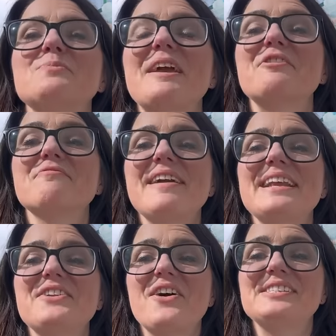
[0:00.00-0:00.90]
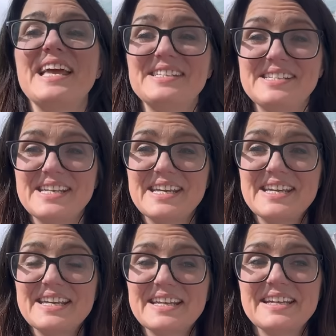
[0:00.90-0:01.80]
make a really nice
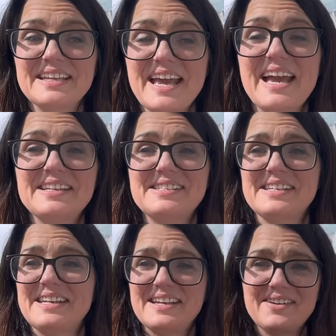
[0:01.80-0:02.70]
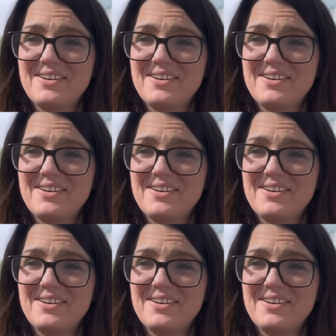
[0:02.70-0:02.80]
Esty. Yeah, Esty.